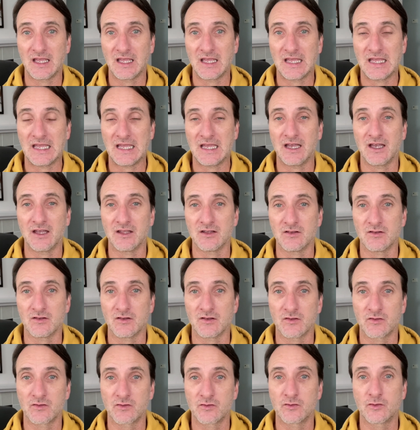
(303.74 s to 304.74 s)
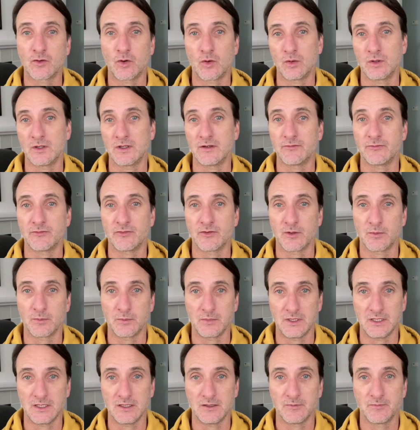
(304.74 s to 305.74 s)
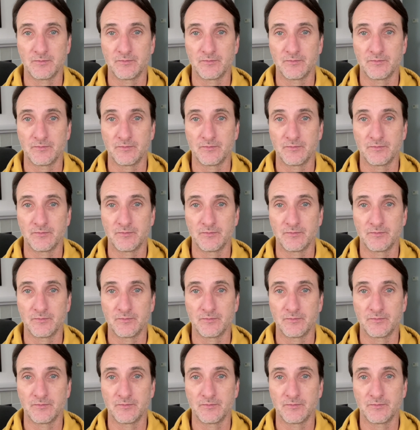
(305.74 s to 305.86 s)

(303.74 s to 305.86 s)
and stole it from me.